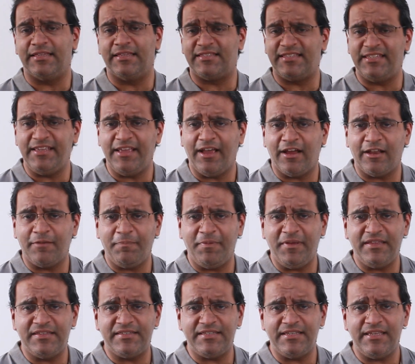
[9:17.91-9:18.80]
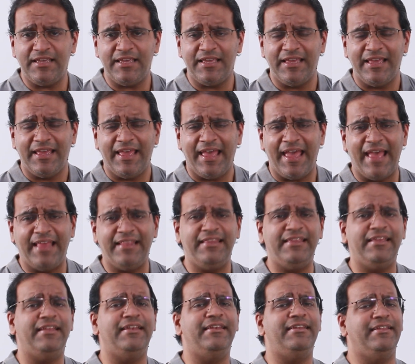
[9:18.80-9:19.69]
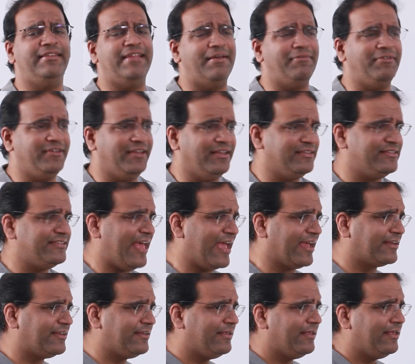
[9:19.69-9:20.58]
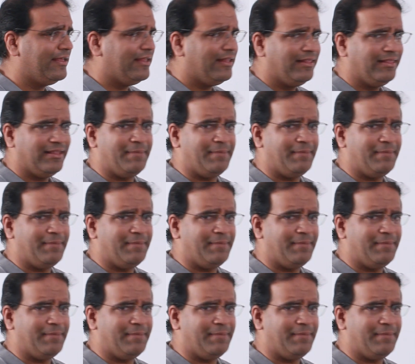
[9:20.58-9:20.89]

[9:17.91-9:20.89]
the CRPC, and the Indian Evidence Act.